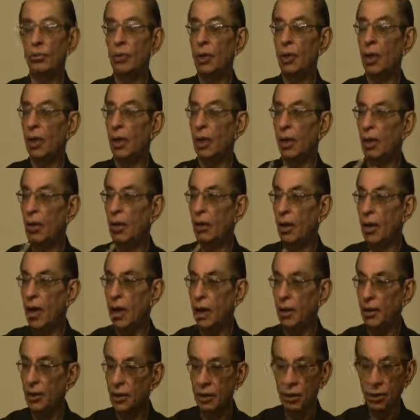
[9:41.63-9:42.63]
we cannot
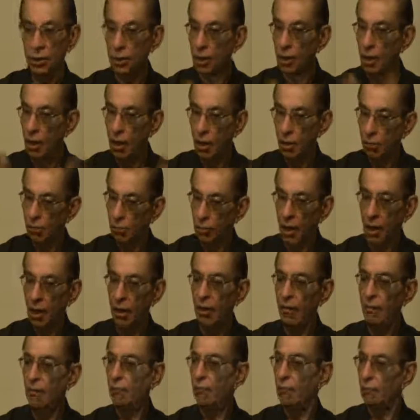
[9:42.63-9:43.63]
digest, or
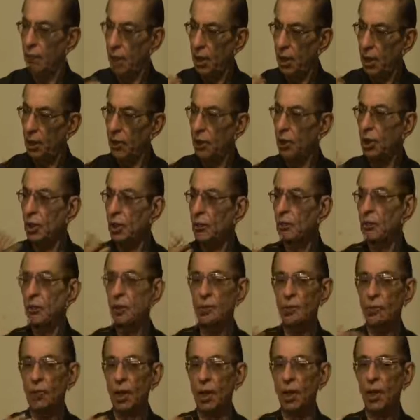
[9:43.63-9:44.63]
many of many things
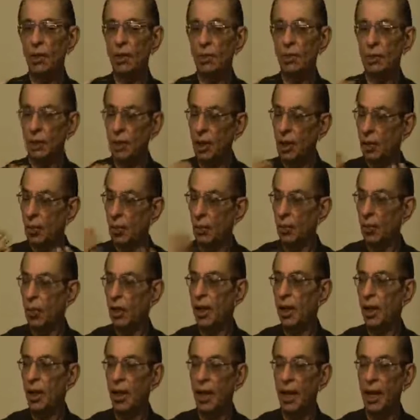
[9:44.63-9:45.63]
which we eat, they
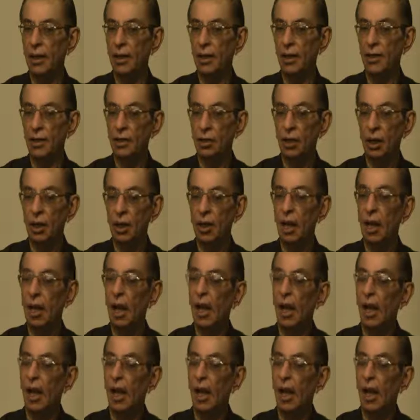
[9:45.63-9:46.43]
don't get digested,